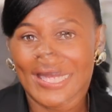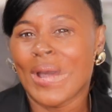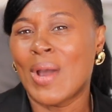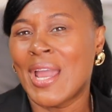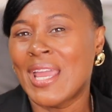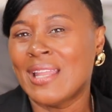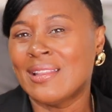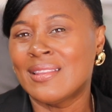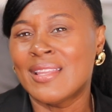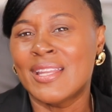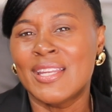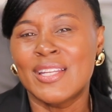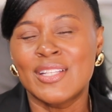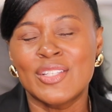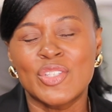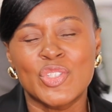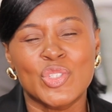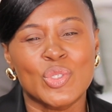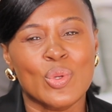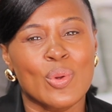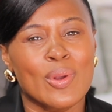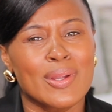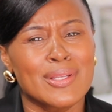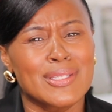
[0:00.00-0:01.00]
White linen
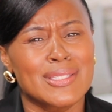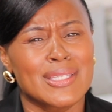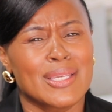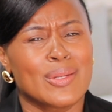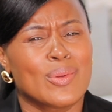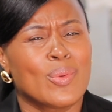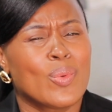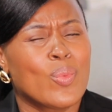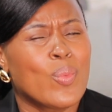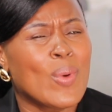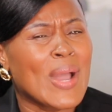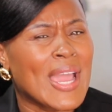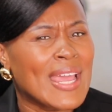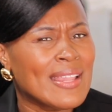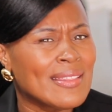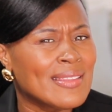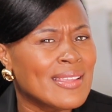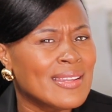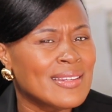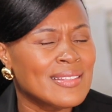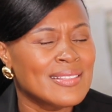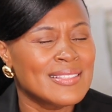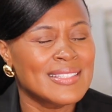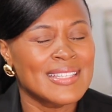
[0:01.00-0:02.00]
shorts and white
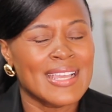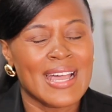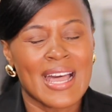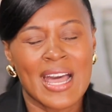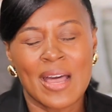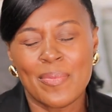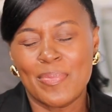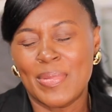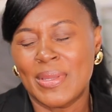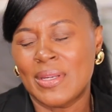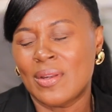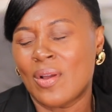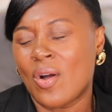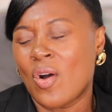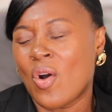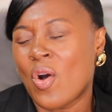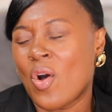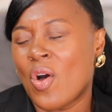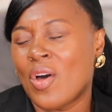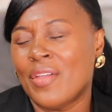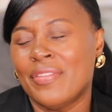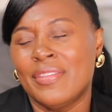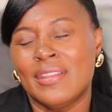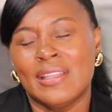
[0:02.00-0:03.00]
linen top and
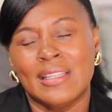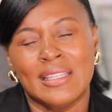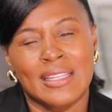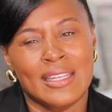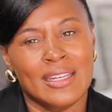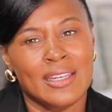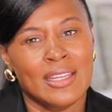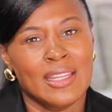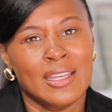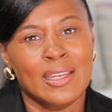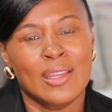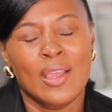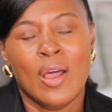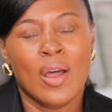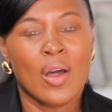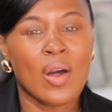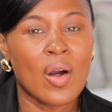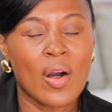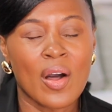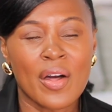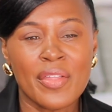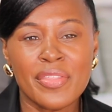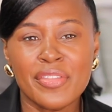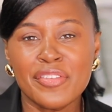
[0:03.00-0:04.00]
all the linen,
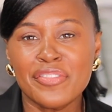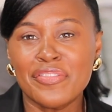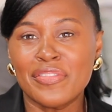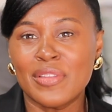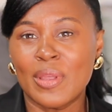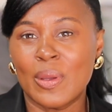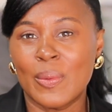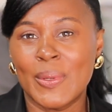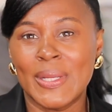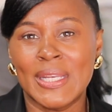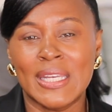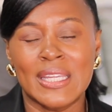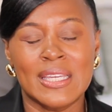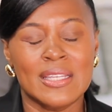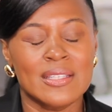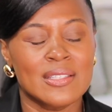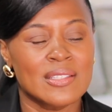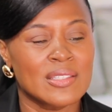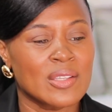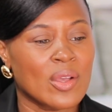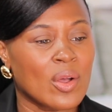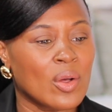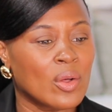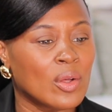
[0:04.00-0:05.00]
all the
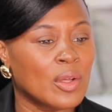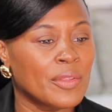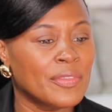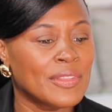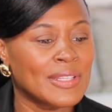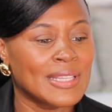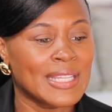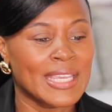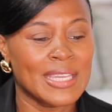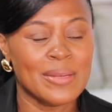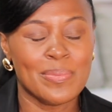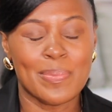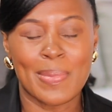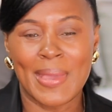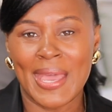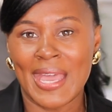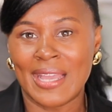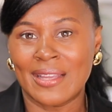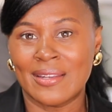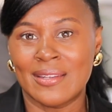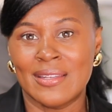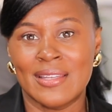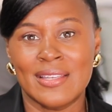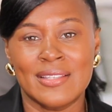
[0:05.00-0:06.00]
flowiness, all the laid
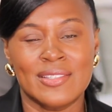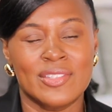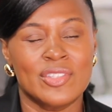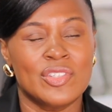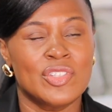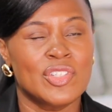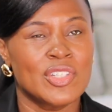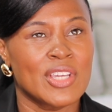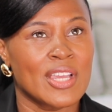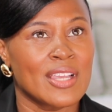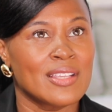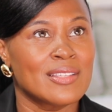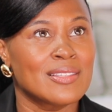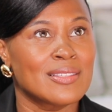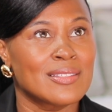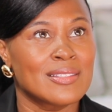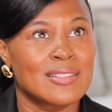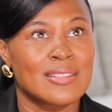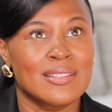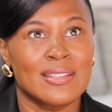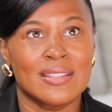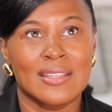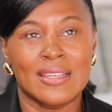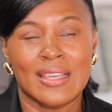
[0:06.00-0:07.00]
backness,
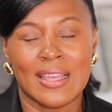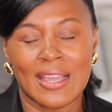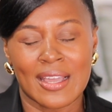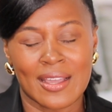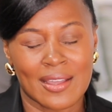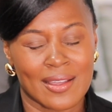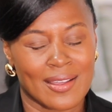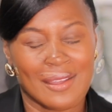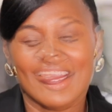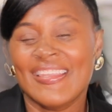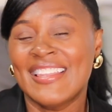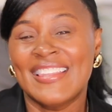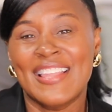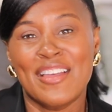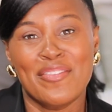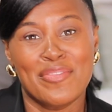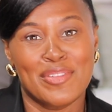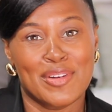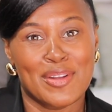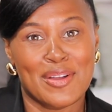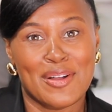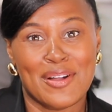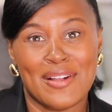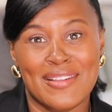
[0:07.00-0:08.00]
just I
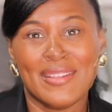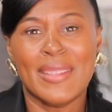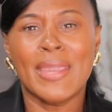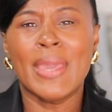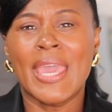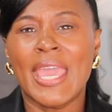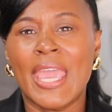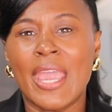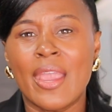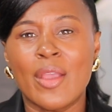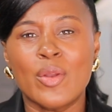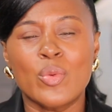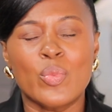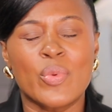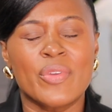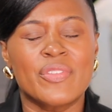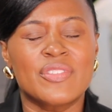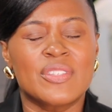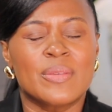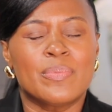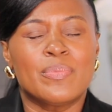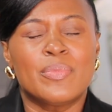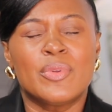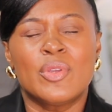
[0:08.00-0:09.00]
love it all. Paired with
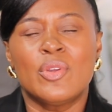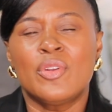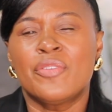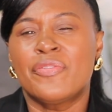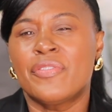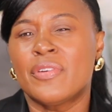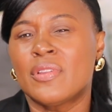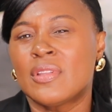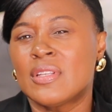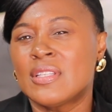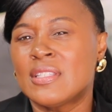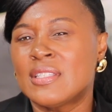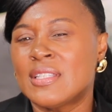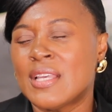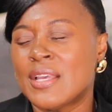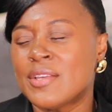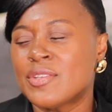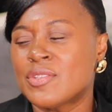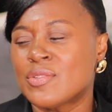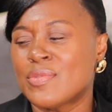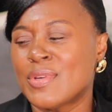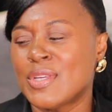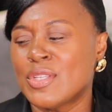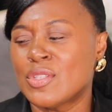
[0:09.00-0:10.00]
some beautiful
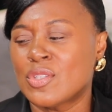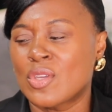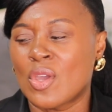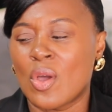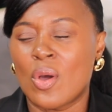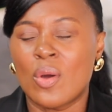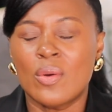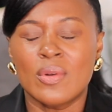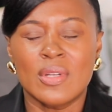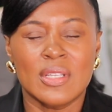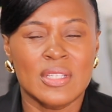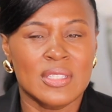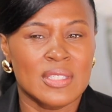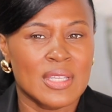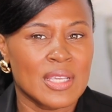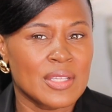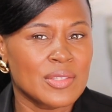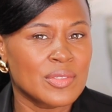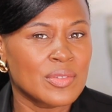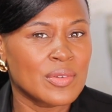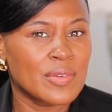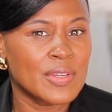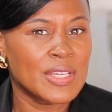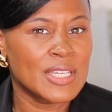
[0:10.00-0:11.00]
accessories, gold
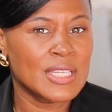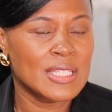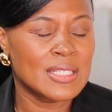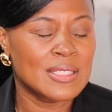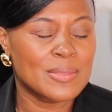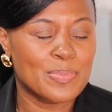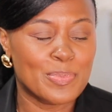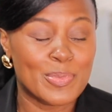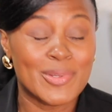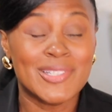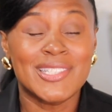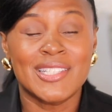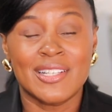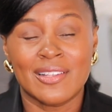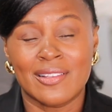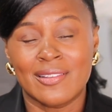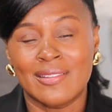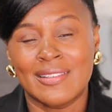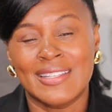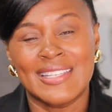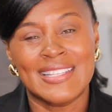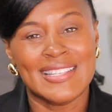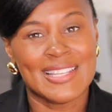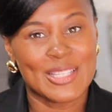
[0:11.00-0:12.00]
accessories,
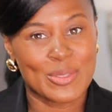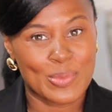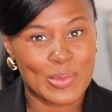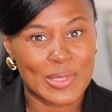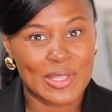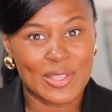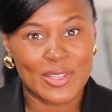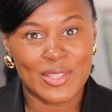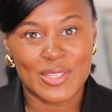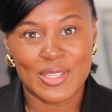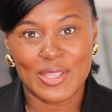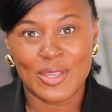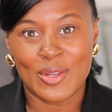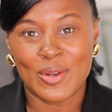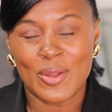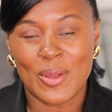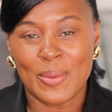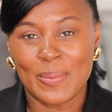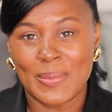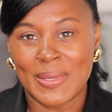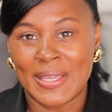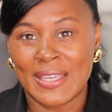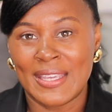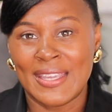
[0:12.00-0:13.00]
particularly because that's what looks good
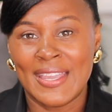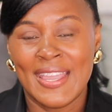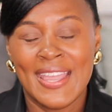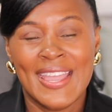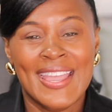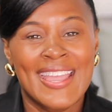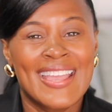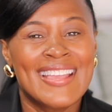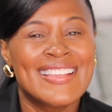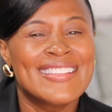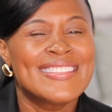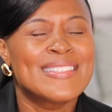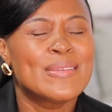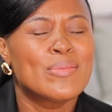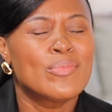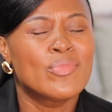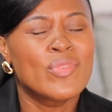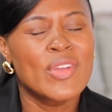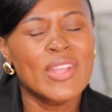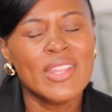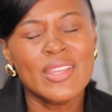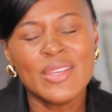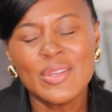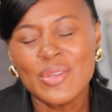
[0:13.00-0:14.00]
on me. Some
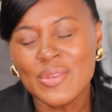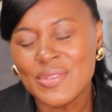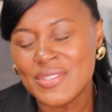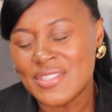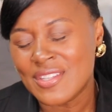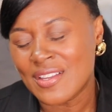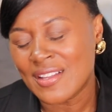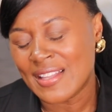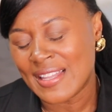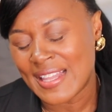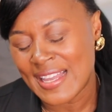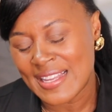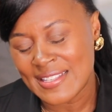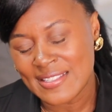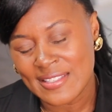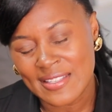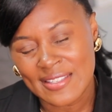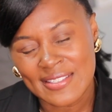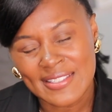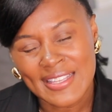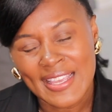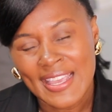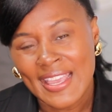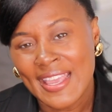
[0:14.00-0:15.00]
really cool
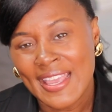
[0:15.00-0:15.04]
sunglasses.